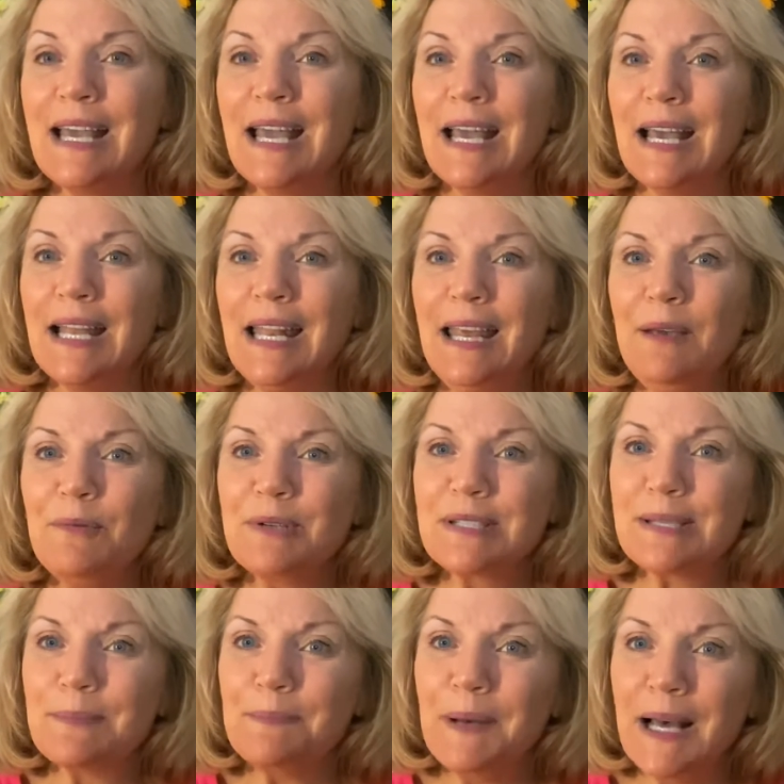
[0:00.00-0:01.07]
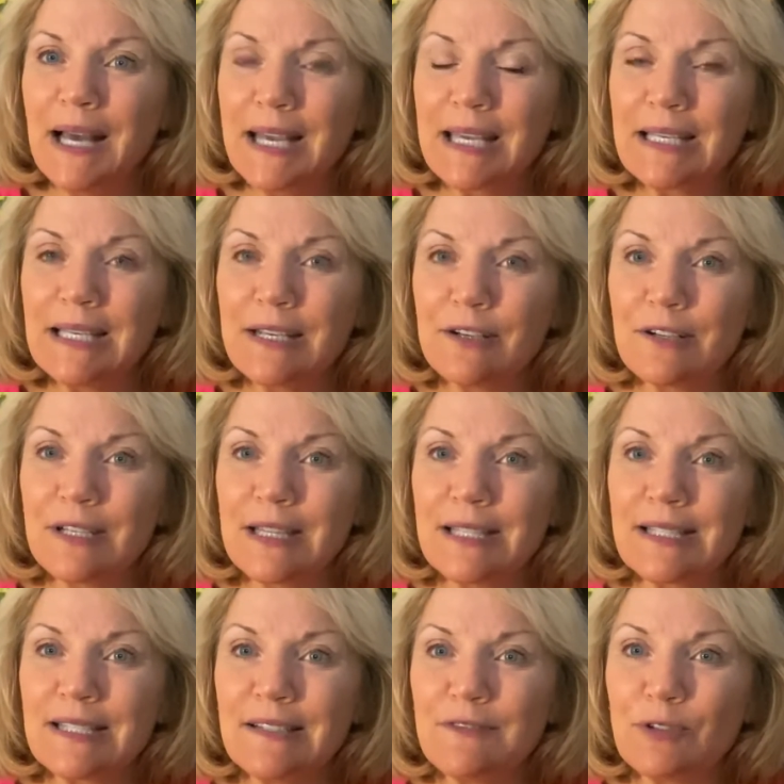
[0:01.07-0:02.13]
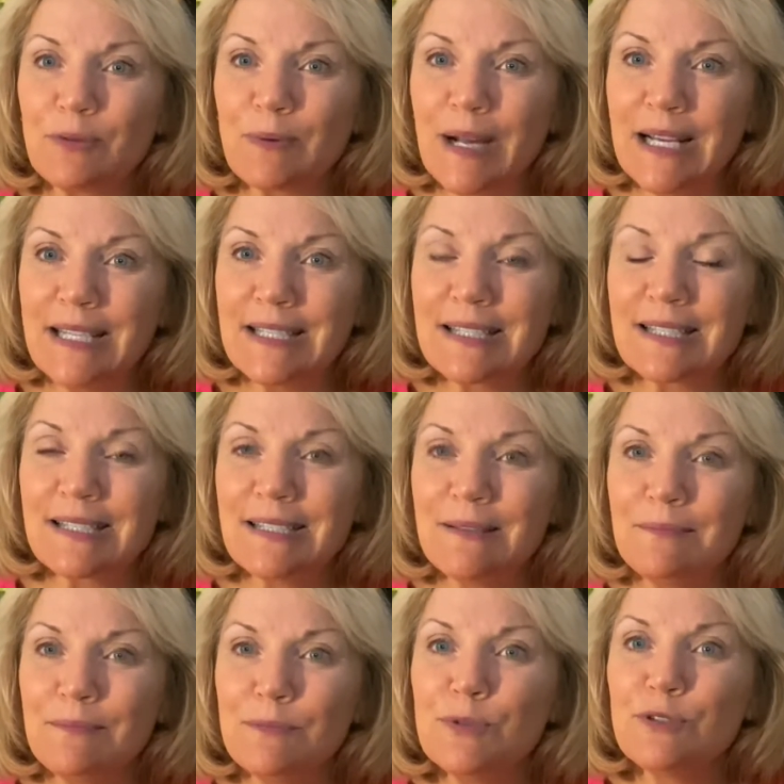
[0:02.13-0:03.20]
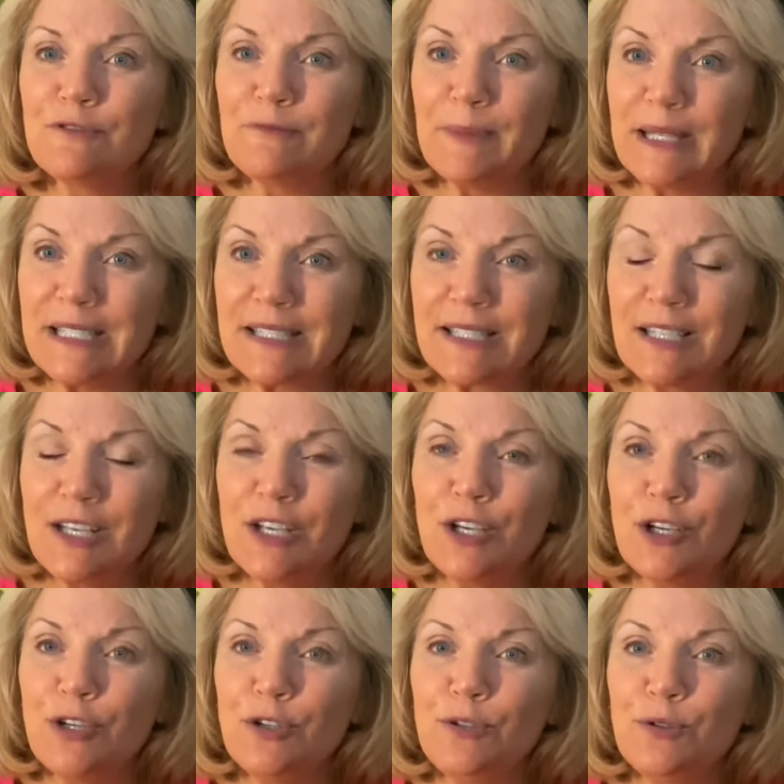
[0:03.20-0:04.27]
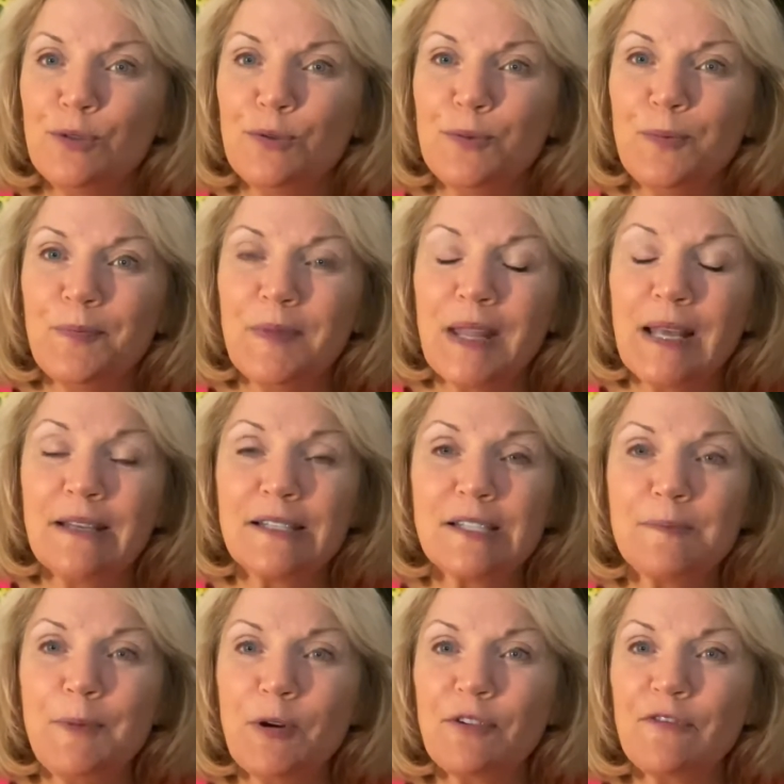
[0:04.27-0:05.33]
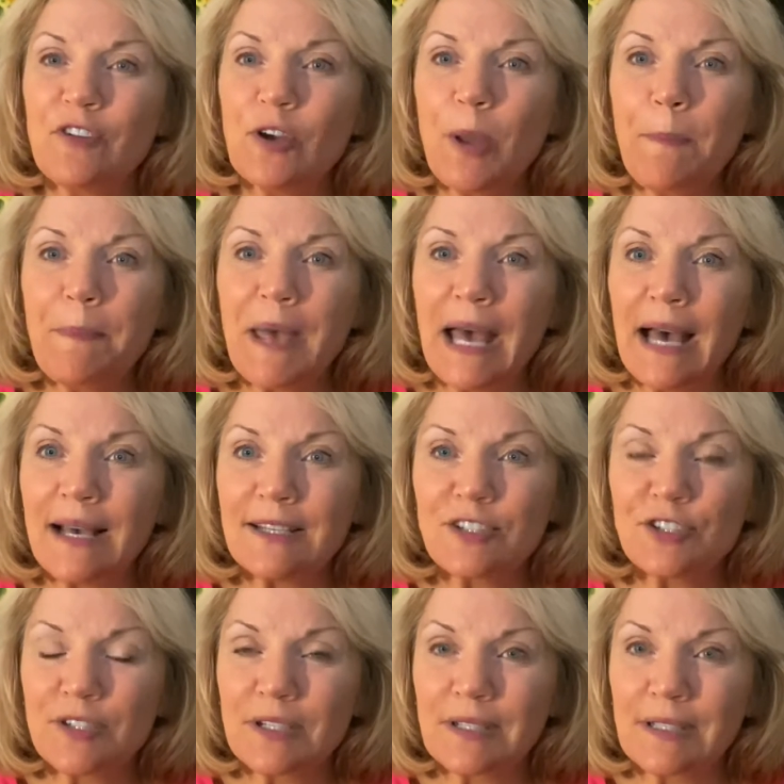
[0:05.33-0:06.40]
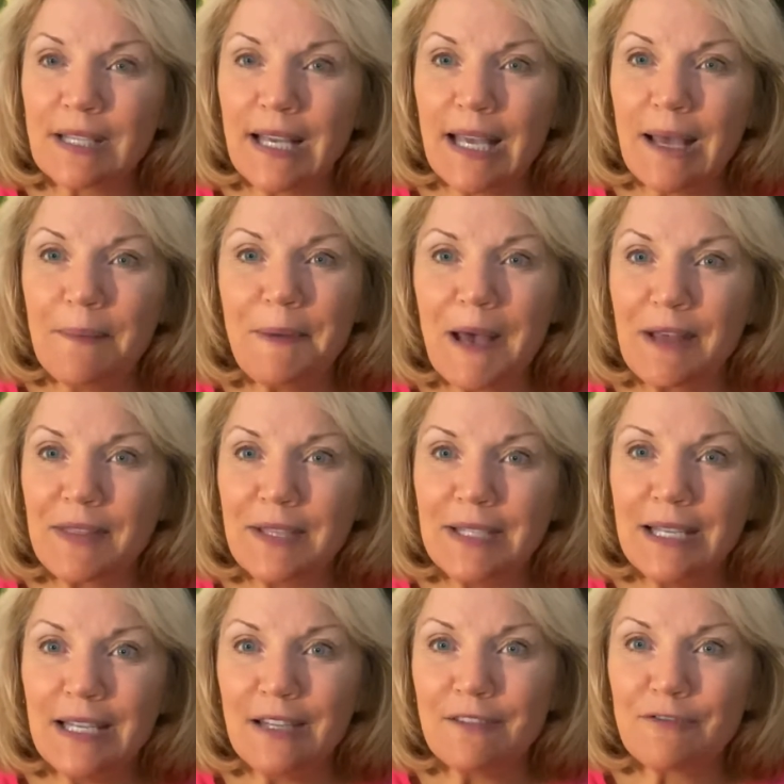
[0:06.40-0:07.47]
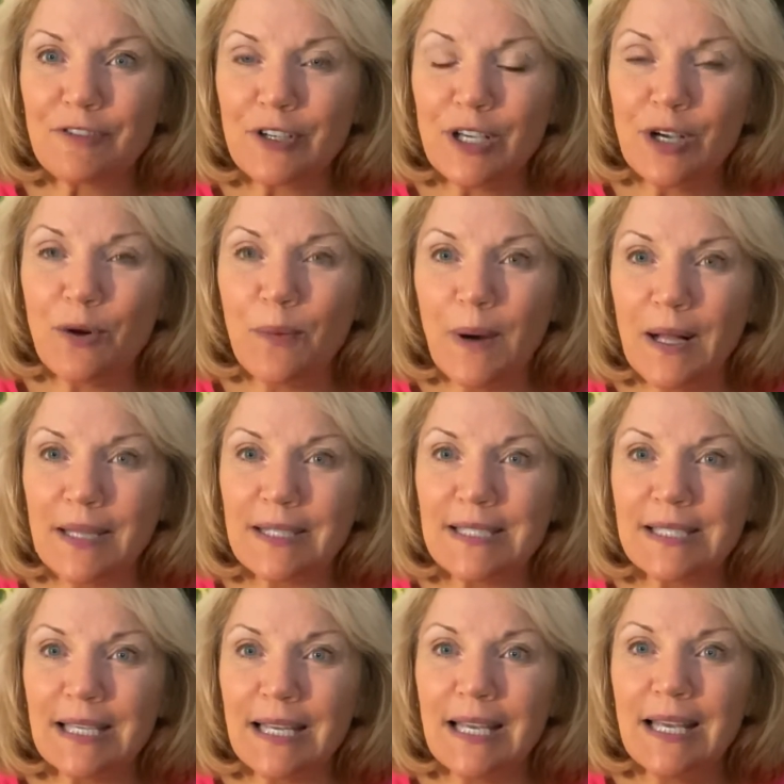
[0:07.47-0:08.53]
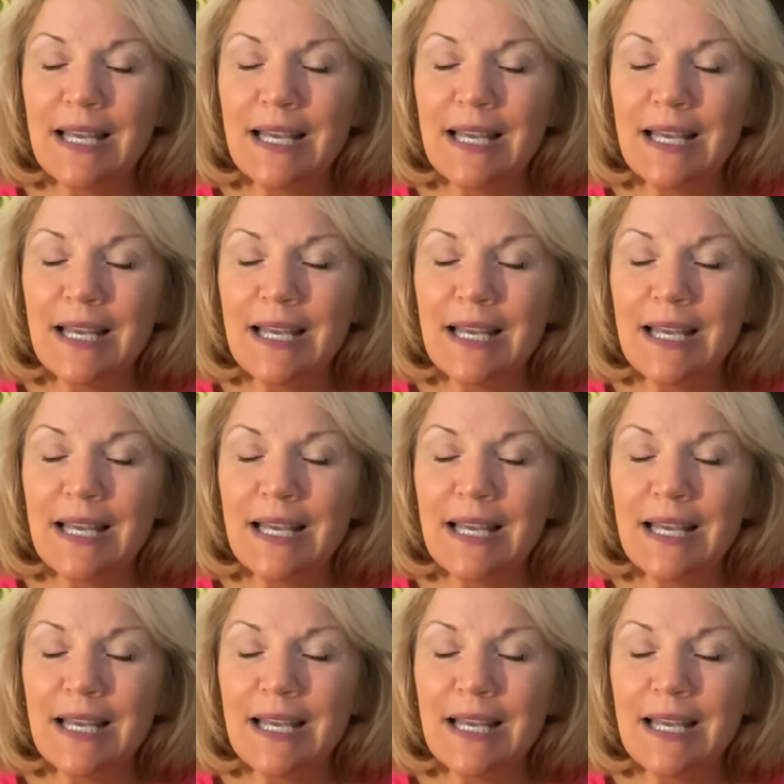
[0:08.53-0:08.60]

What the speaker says: And he was a pioneer in the civil rights movement who spoke very passionately about the need for equality.